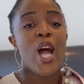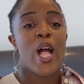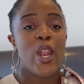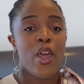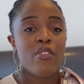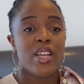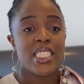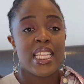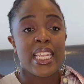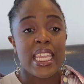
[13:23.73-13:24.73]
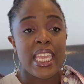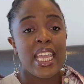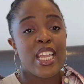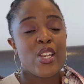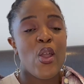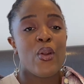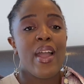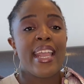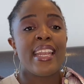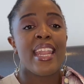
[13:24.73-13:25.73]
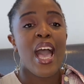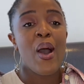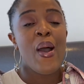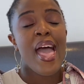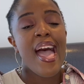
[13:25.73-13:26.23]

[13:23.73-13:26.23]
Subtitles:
a lot of us need it right now.